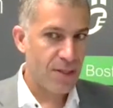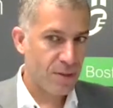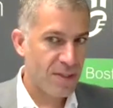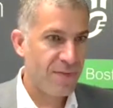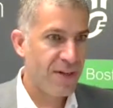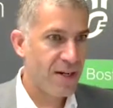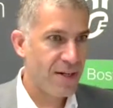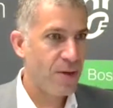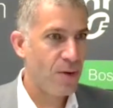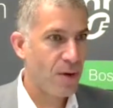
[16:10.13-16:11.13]

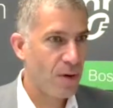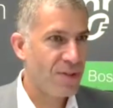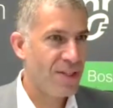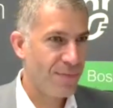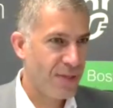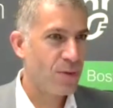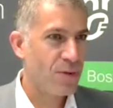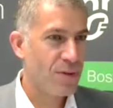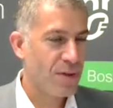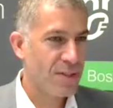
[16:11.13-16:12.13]
definitely a
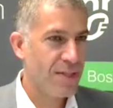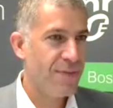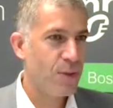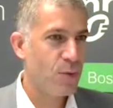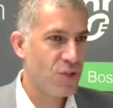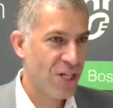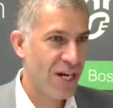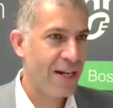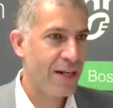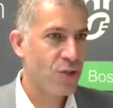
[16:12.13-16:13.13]
difficult
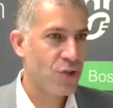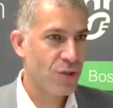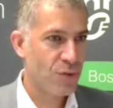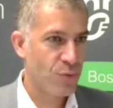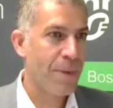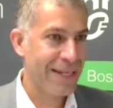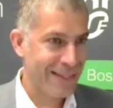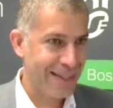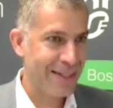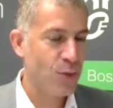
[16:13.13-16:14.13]
challenge to
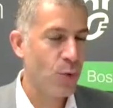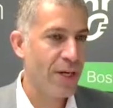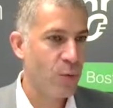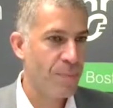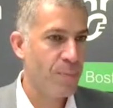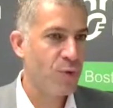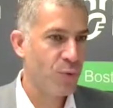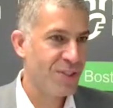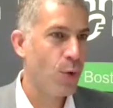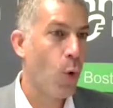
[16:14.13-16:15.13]
maintain your equipment
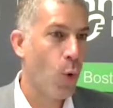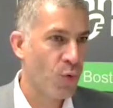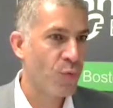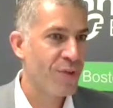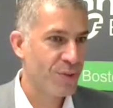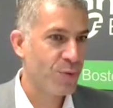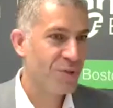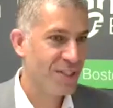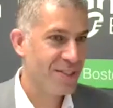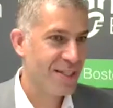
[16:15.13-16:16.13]
with your own
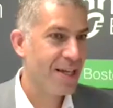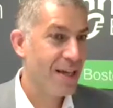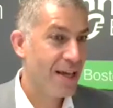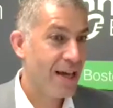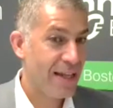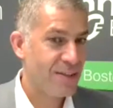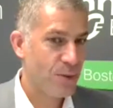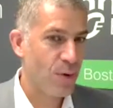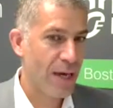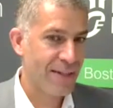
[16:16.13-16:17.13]
resources at
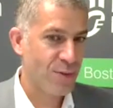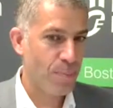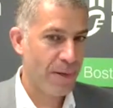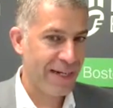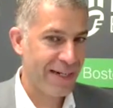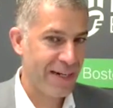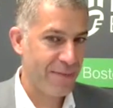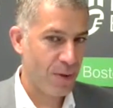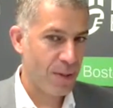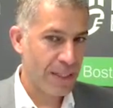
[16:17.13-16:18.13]
the plant
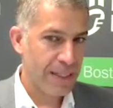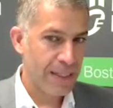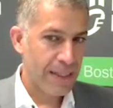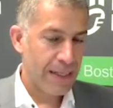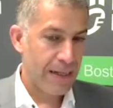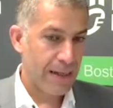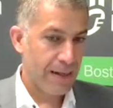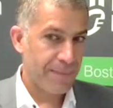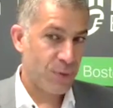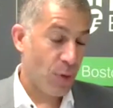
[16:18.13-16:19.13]
level.
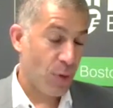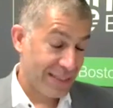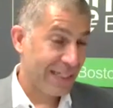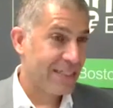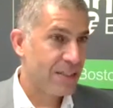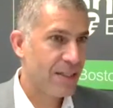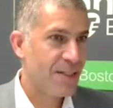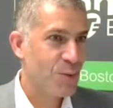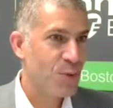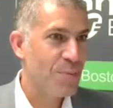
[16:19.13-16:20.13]
So I think
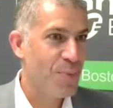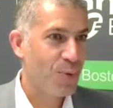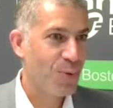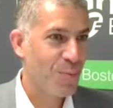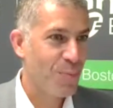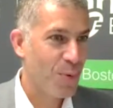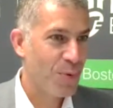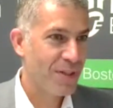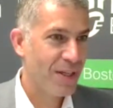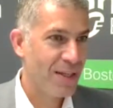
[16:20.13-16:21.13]
it's an important
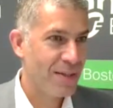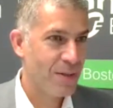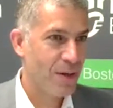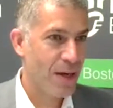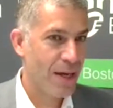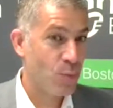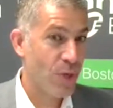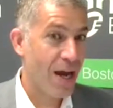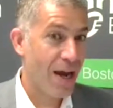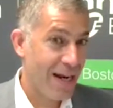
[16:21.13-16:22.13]
point, and
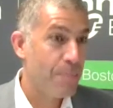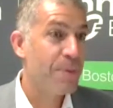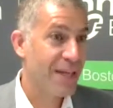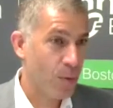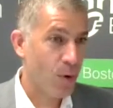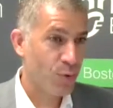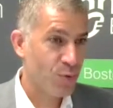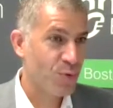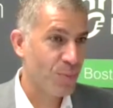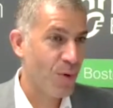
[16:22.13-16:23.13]
we are helping our
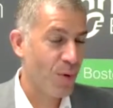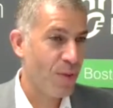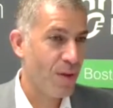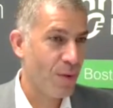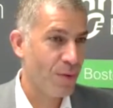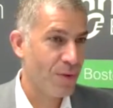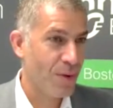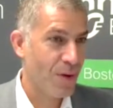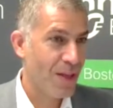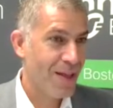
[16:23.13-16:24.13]
customer
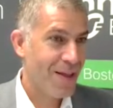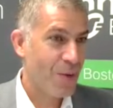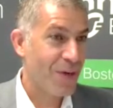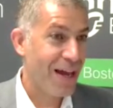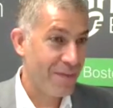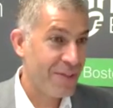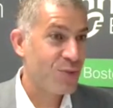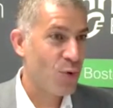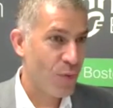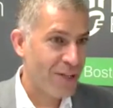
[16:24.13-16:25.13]
on having
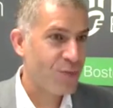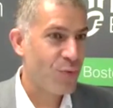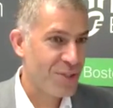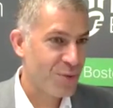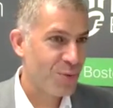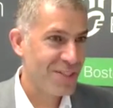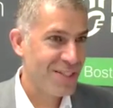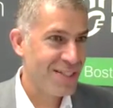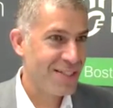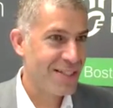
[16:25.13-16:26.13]
the right resources